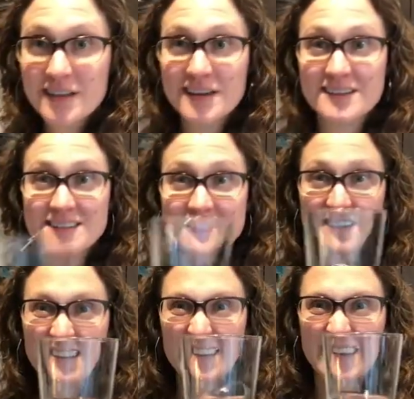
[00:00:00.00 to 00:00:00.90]
this
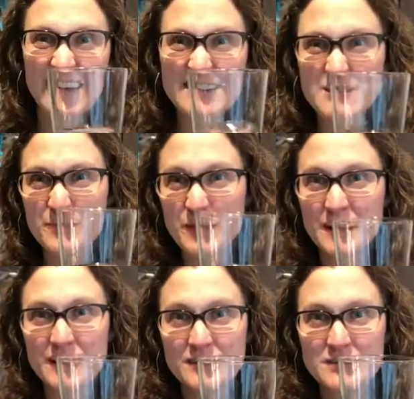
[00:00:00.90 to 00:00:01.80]
and just
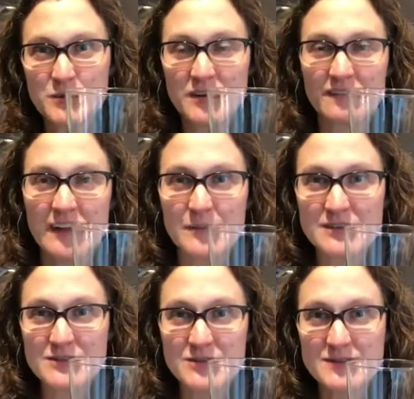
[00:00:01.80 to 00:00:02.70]
putting a little squirt of
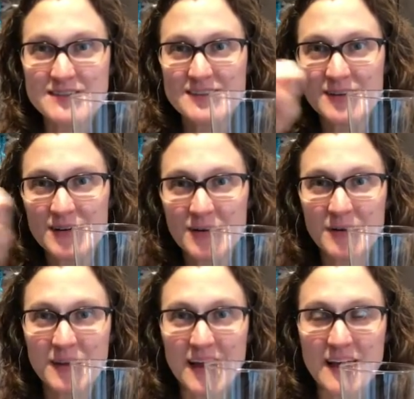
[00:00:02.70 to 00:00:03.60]
lemon juice or
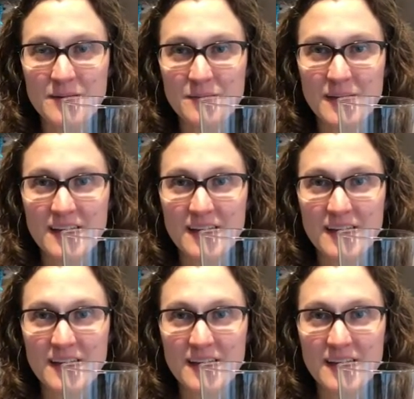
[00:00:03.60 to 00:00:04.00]
lime